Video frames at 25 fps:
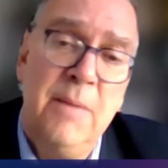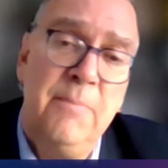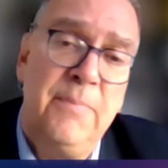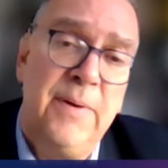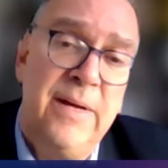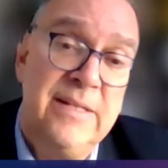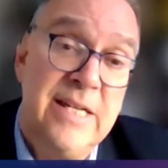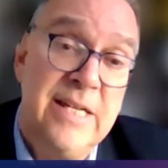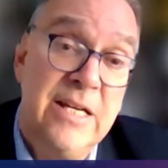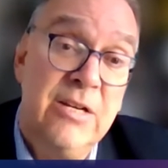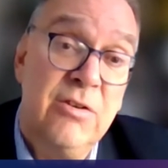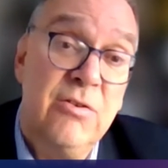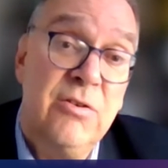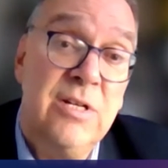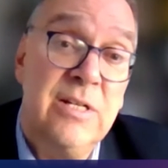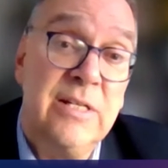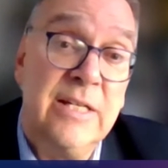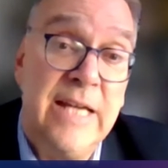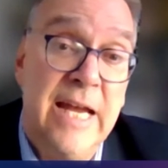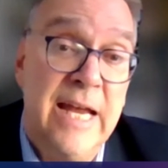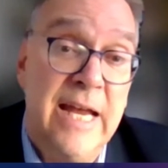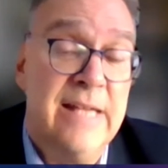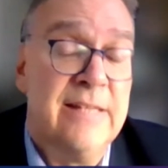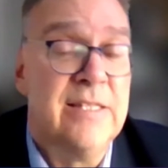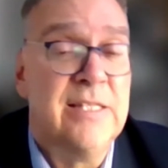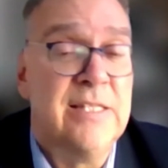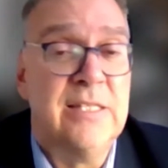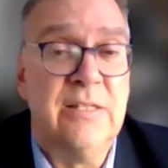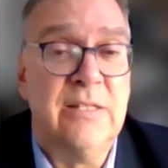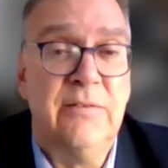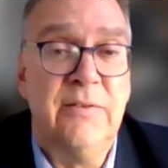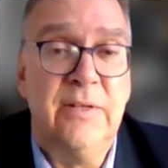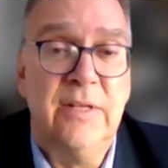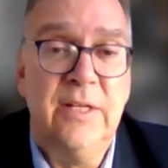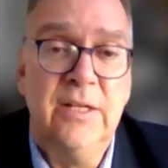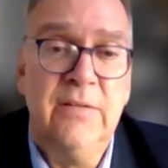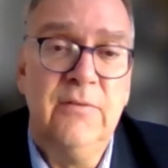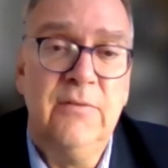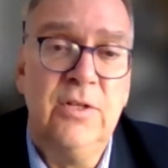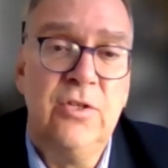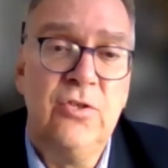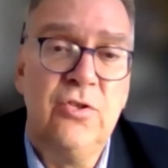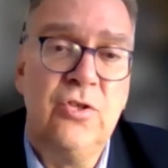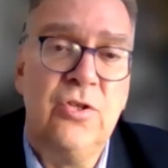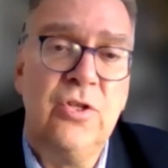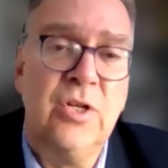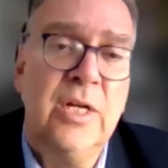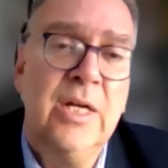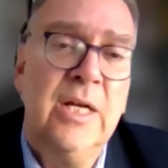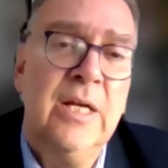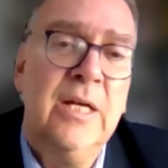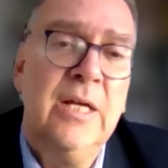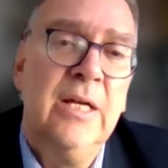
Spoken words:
in particular gas, which